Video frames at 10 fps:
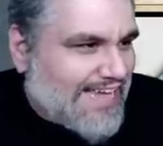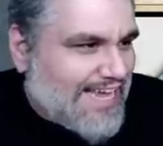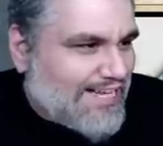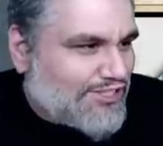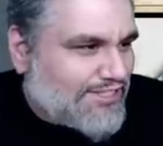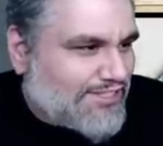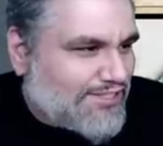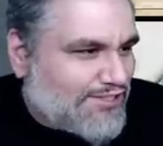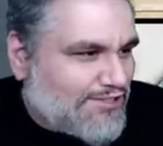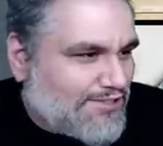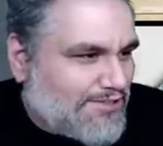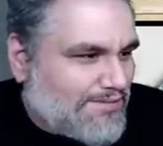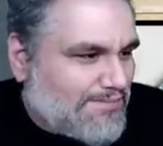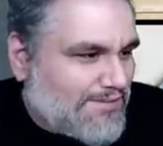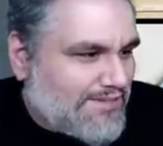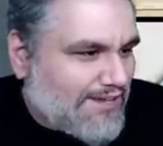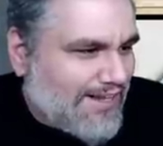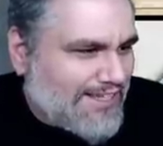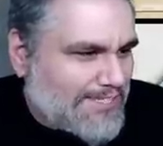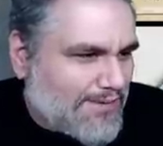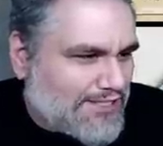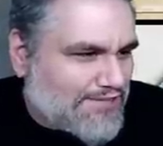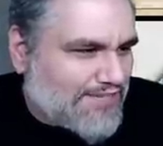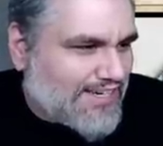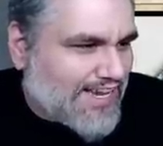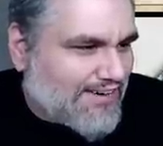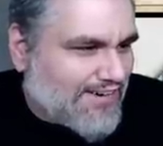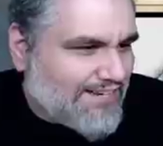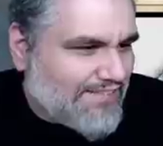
Ancient Tomb. Oh, that's probably just Vindicate, right?